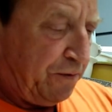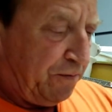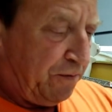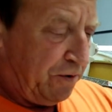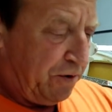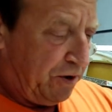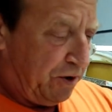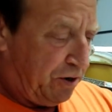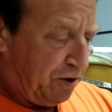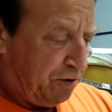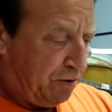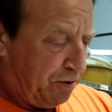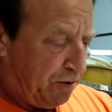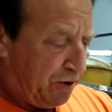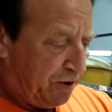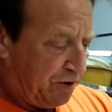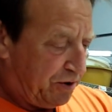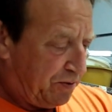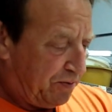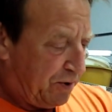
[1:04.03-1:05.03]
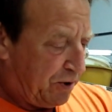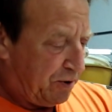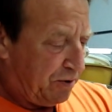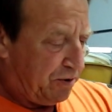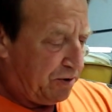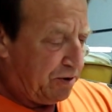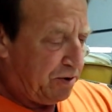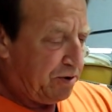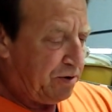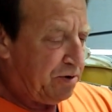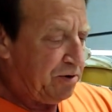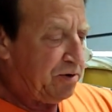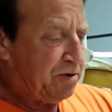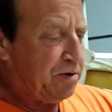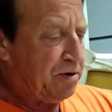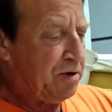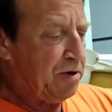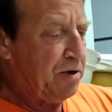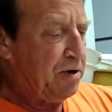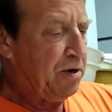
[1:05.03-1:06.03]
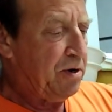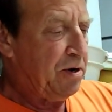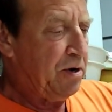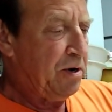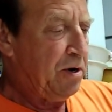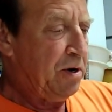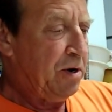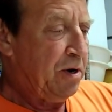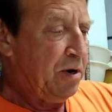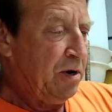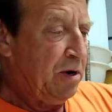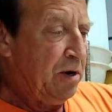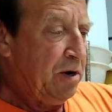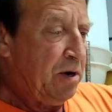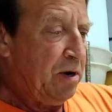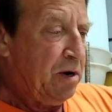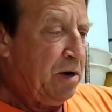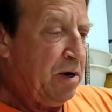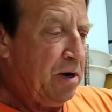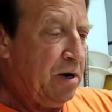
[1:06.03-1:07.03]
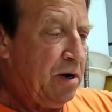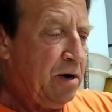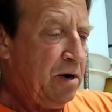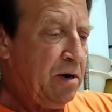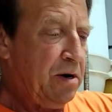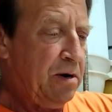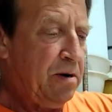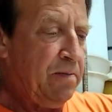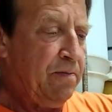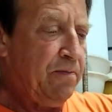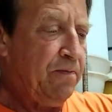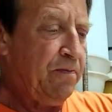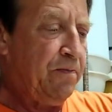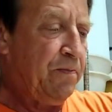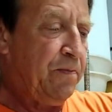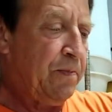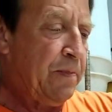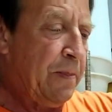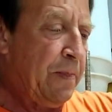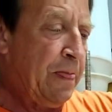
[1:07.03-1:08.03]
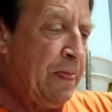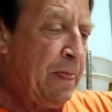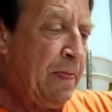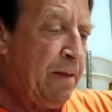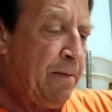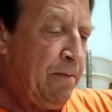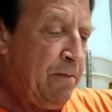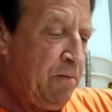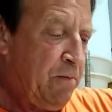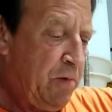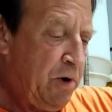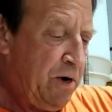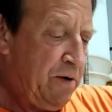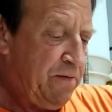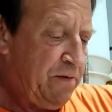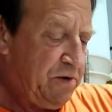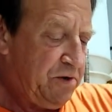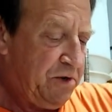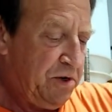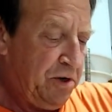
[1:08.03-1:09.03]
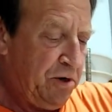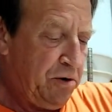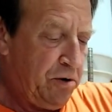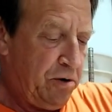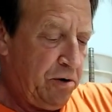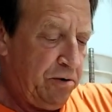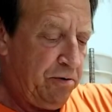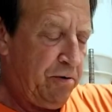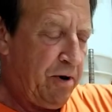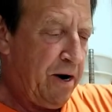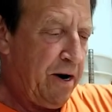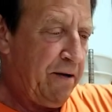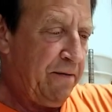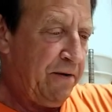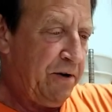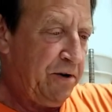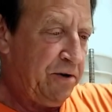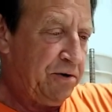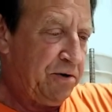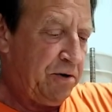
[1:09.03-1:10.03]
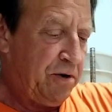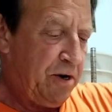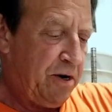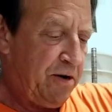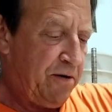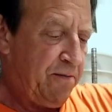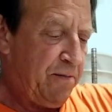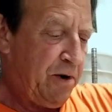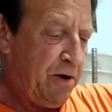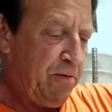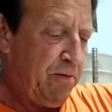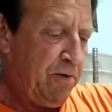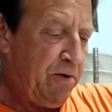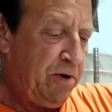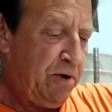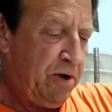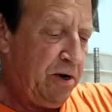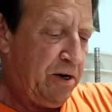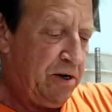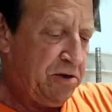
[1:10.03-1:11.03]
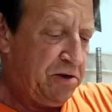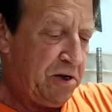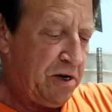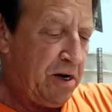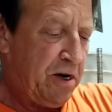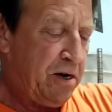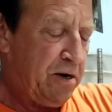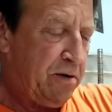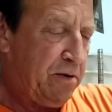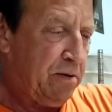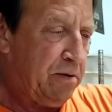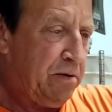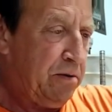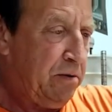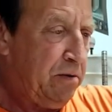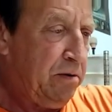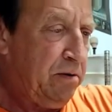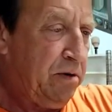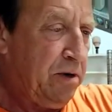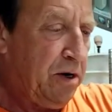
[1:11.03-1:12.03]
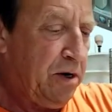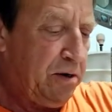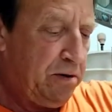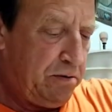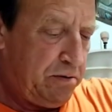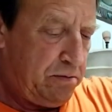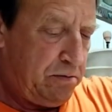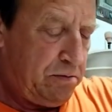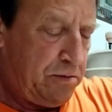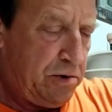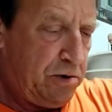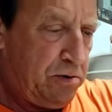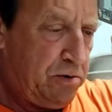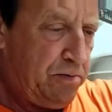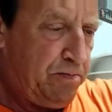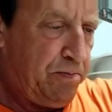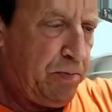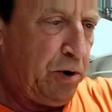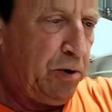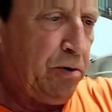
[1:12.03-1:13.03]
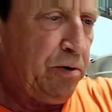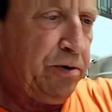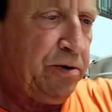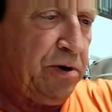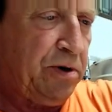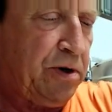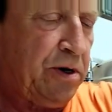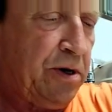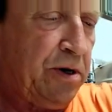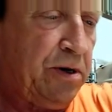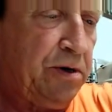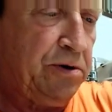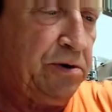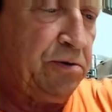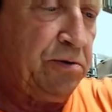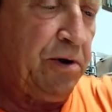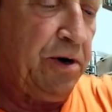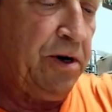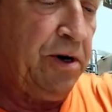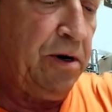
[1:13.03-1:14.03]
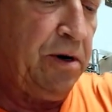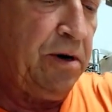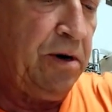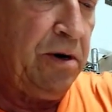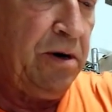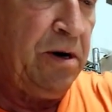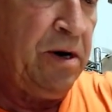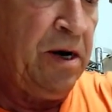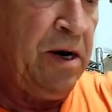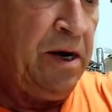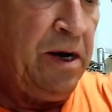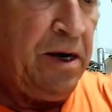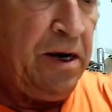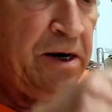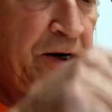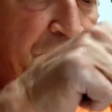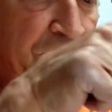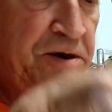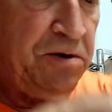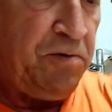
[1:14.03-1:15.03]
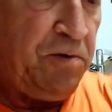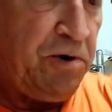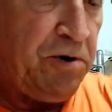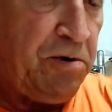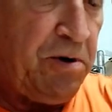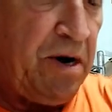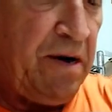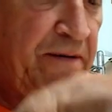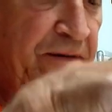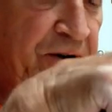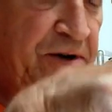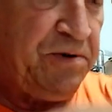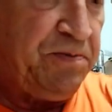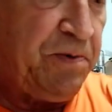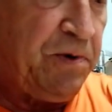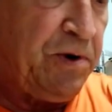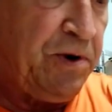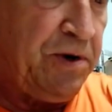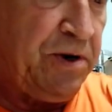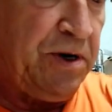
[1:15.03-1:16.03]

really curious about this, uh, we have this thing called gravity. So I have my really exotic nut or bolt on a string. And I said, well, gravity's pulling